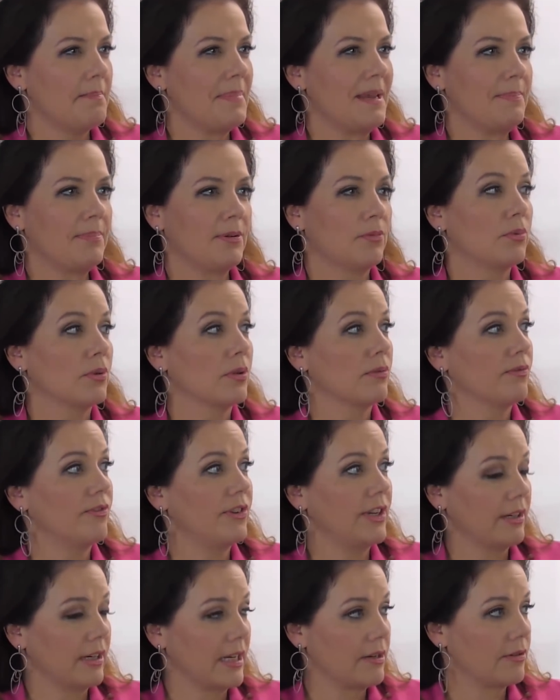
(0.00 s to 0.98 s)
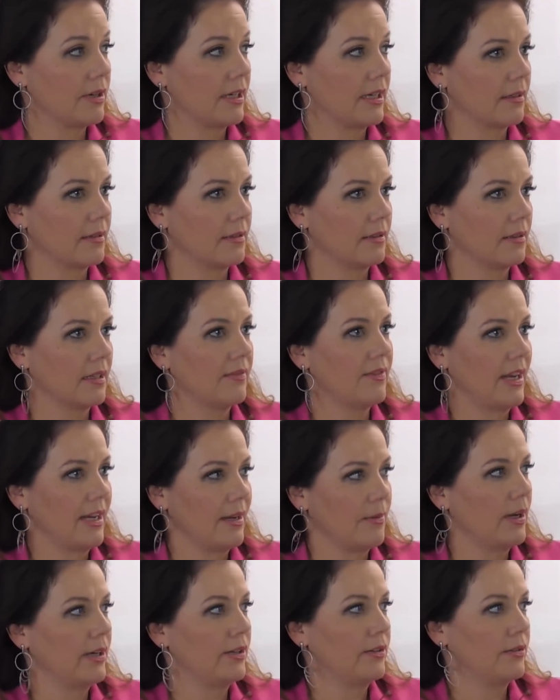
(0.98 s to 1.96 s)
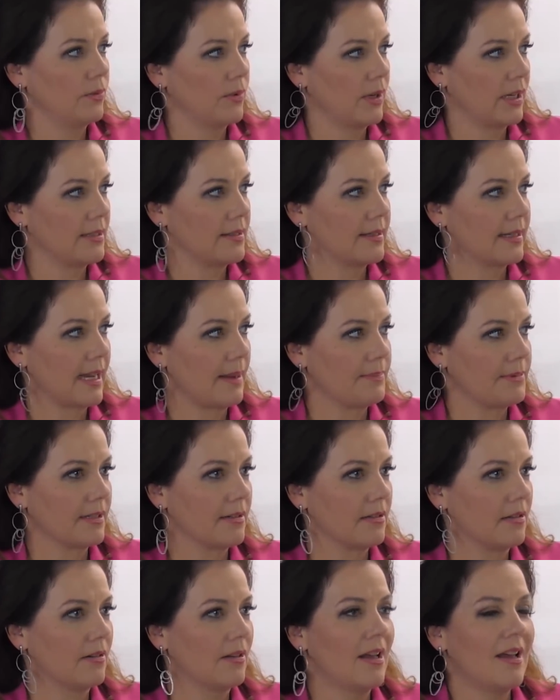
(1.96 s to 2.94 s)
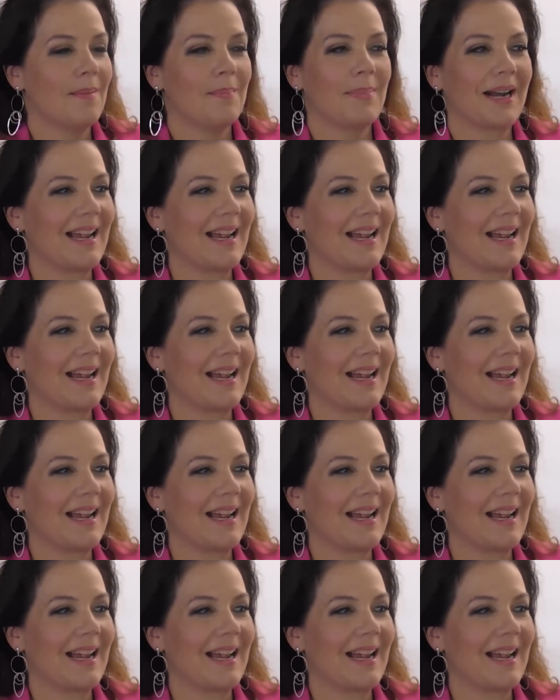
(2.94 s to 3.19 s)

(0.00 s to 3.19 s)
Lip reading: people were very critical of anyone who was skeptical,